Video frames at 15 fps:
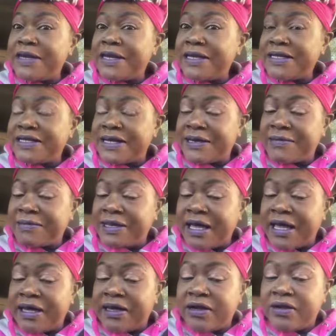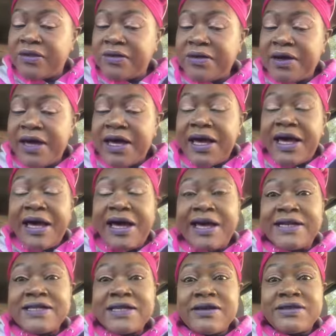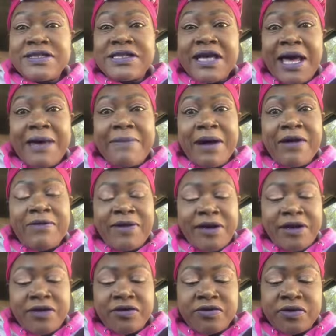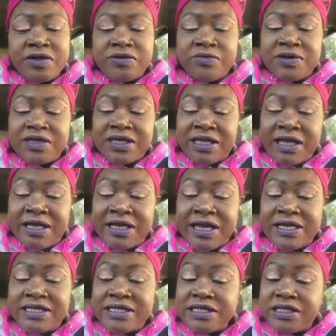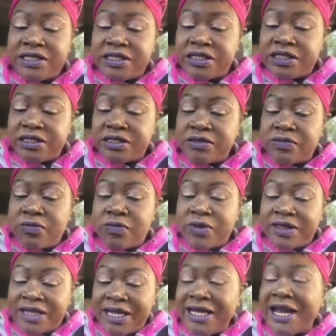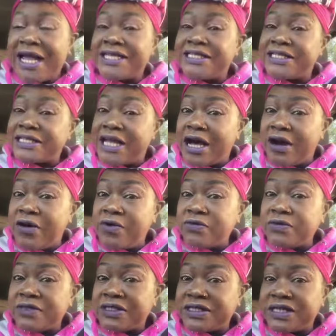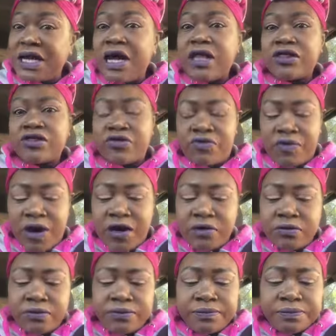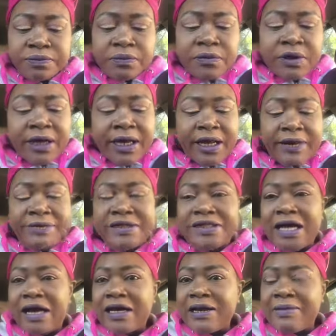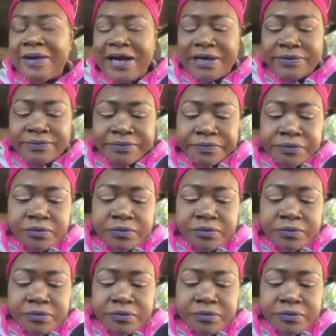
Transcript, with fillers: we need to tell him thank you. And so today, my reading was, was in a, within a stone's throne. And it was talking about